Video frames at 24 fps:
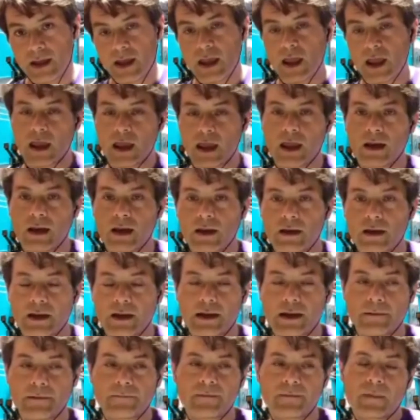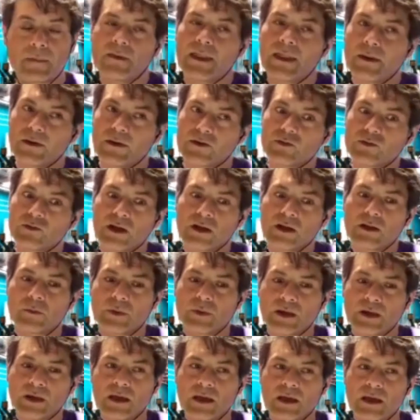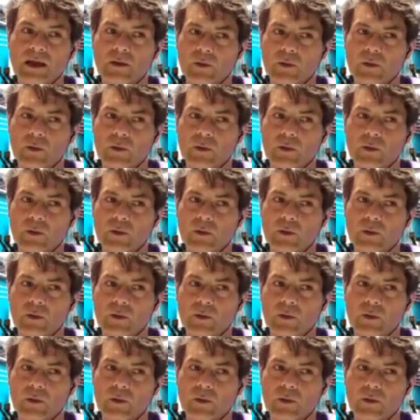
And that was really the beginning.